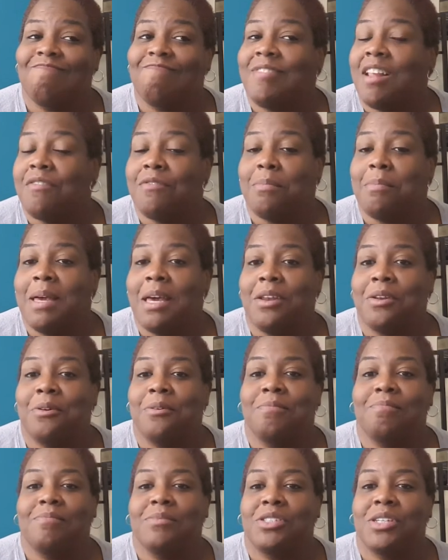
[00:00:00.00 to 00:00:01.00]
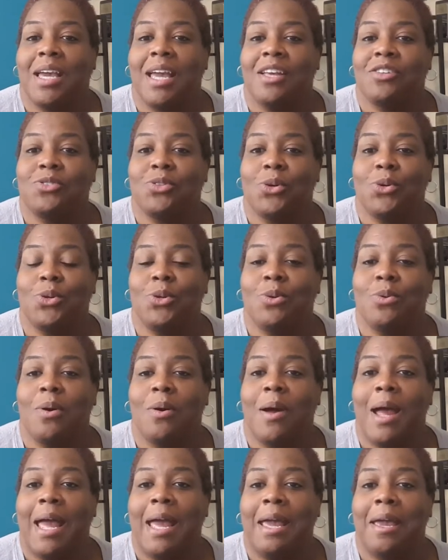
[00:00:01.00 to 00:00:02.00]
Never met her. She has no clue who
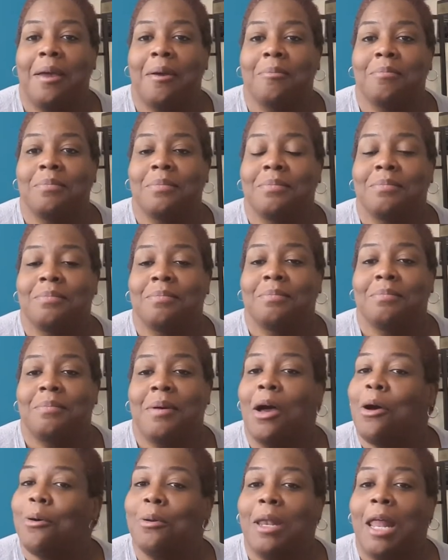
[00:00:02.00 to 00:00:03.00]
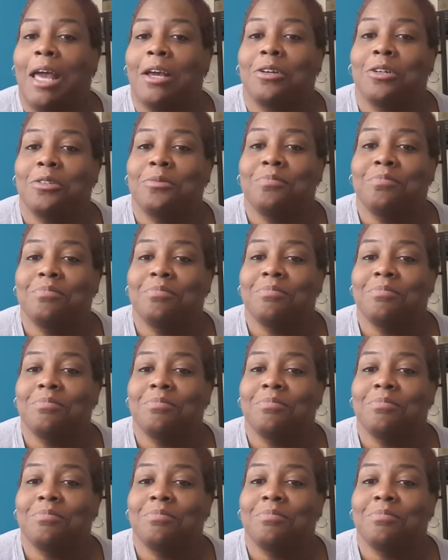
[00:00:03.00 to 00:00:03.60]
I am. I don't like her.